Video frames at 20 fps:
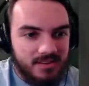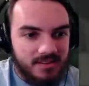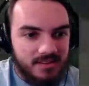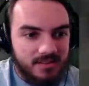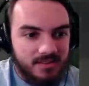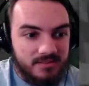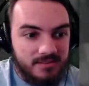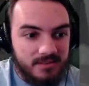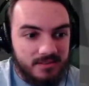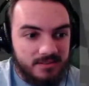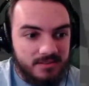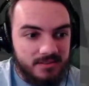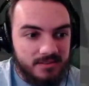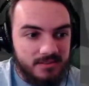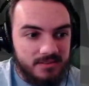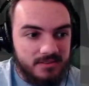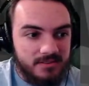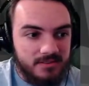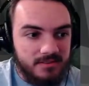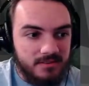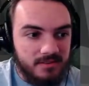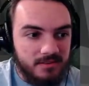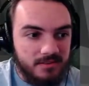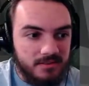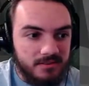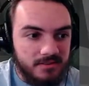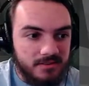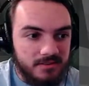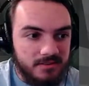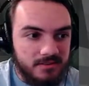As long as you didn't
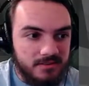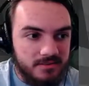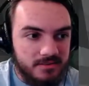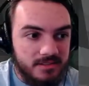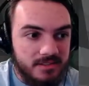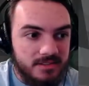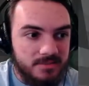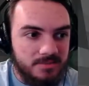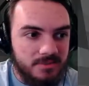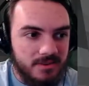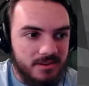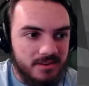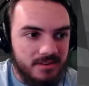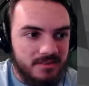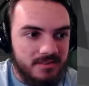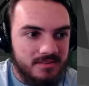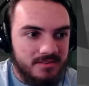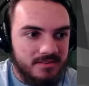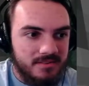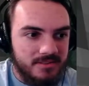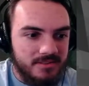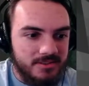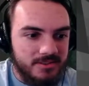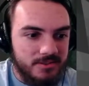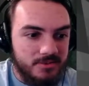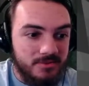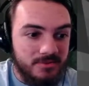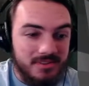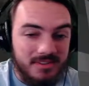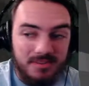despawn. I see
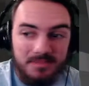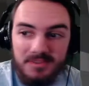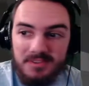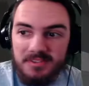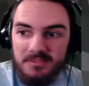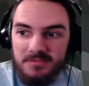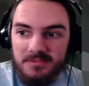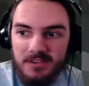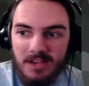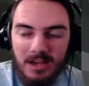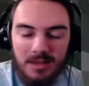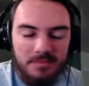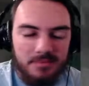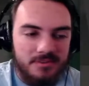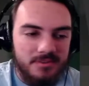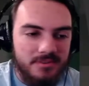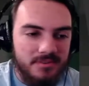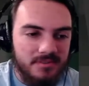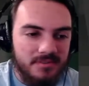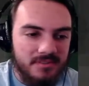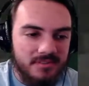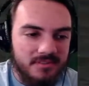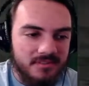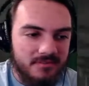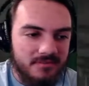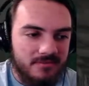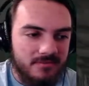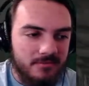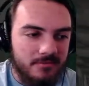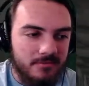you're holding a piece of cobblestone,
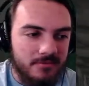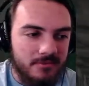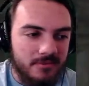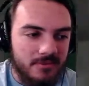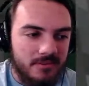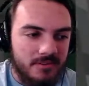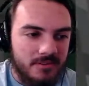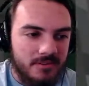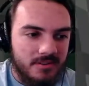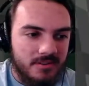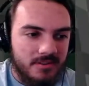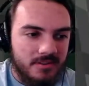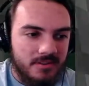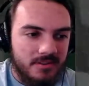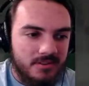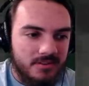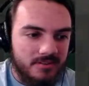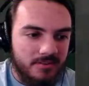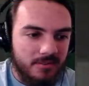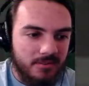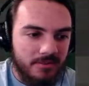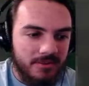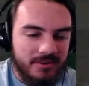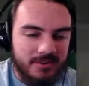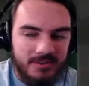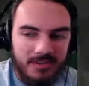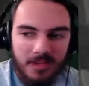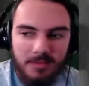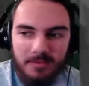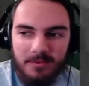that's cool. So I brought a
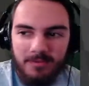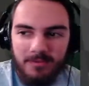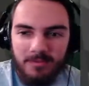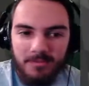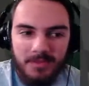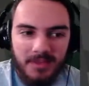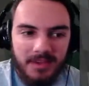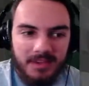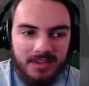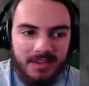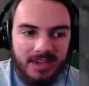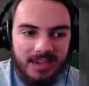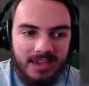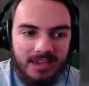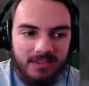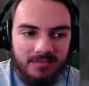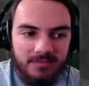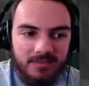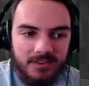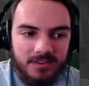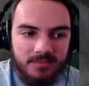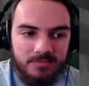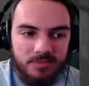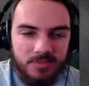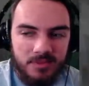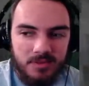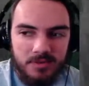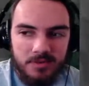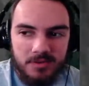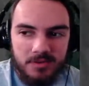zombie from that cave that's
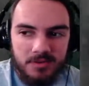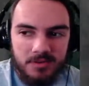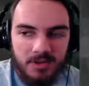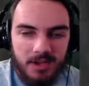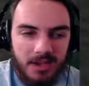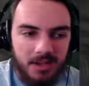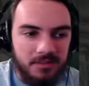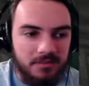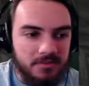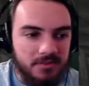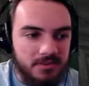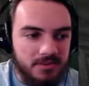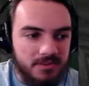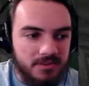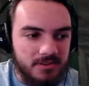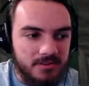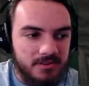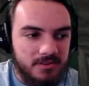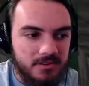below our island here.